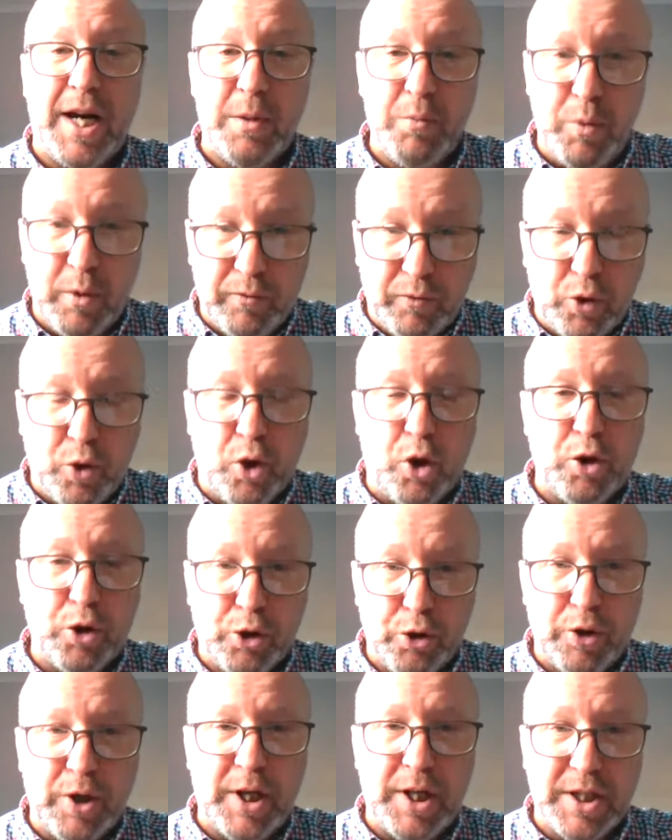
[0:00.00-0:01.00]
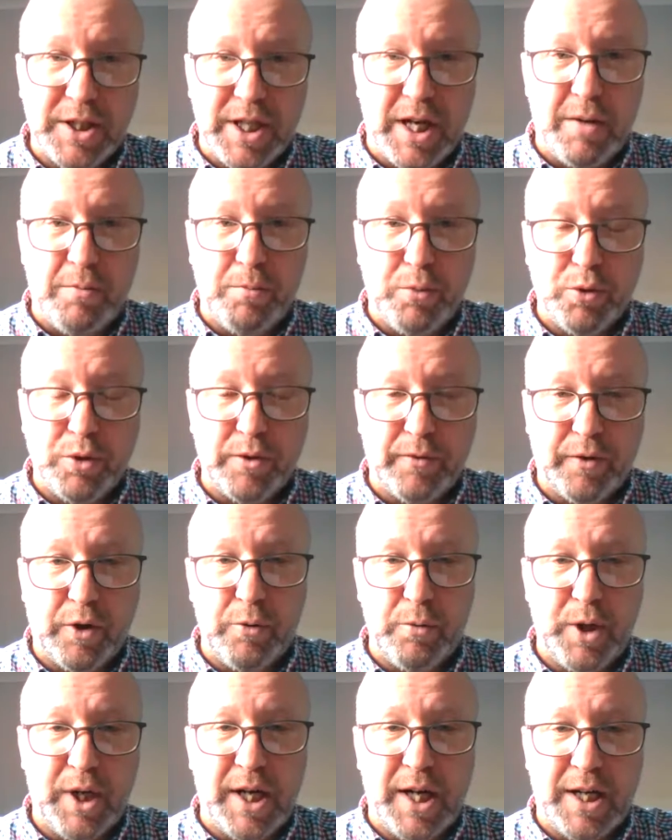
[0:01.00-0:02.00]
And we've got good examples of
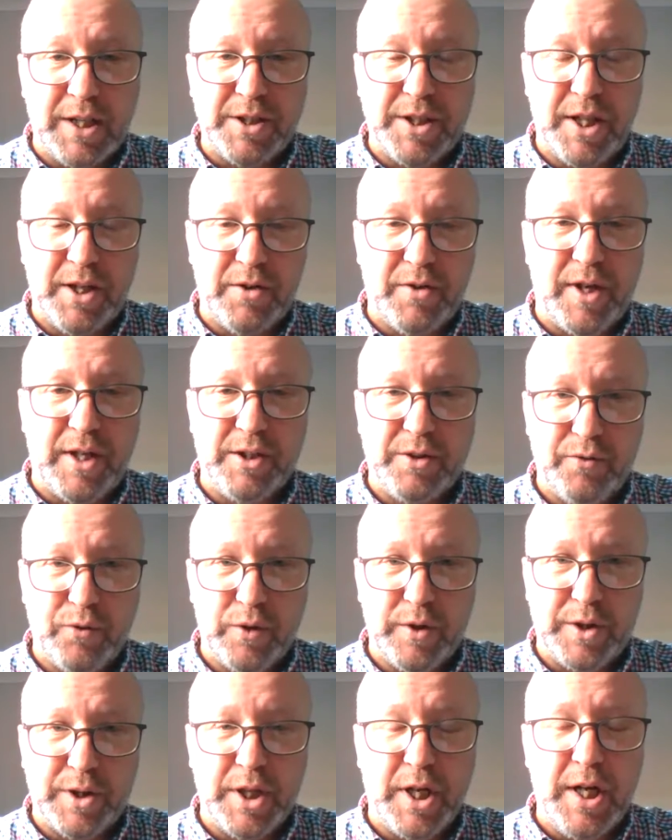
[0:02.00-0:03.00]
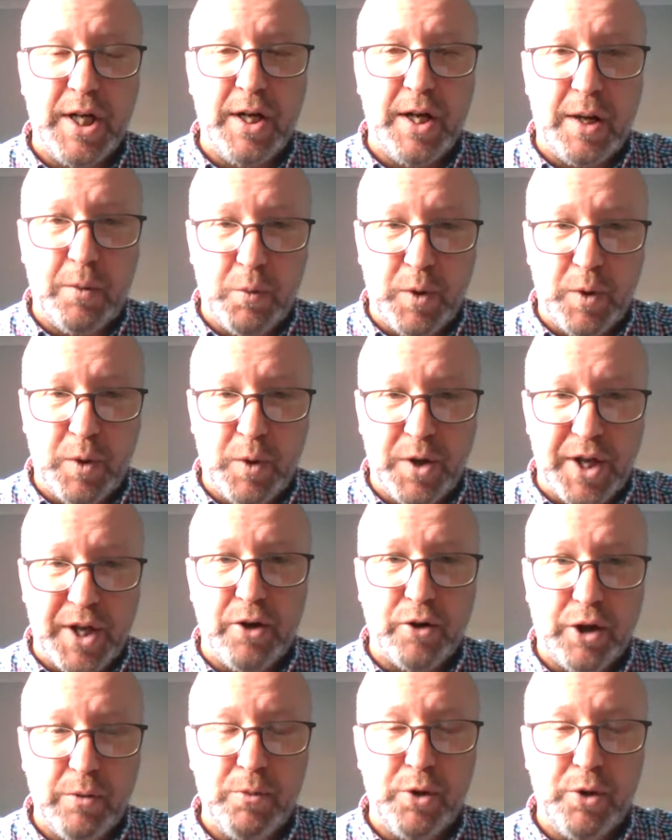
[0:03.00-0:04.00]
community asset transfers within
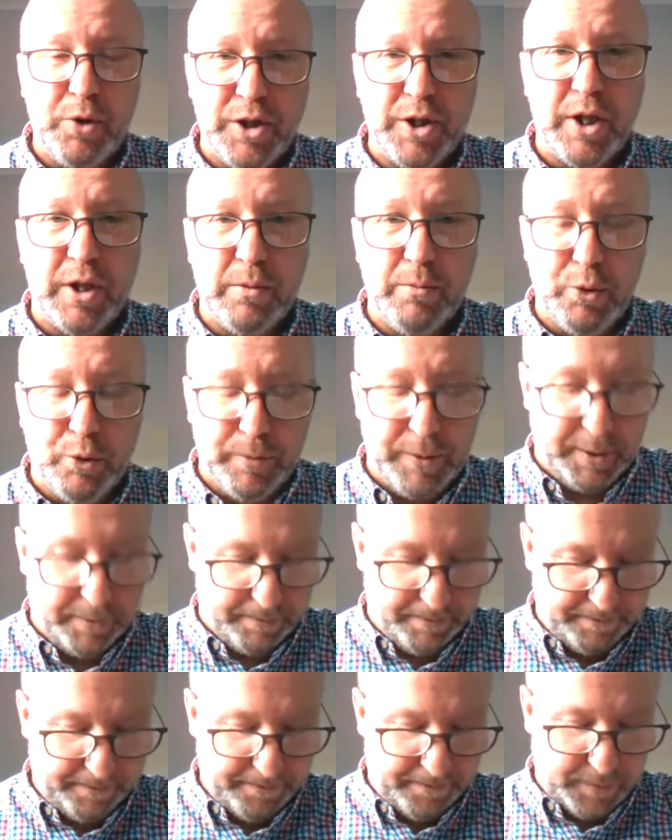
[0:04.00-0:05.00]
our communities at the moment.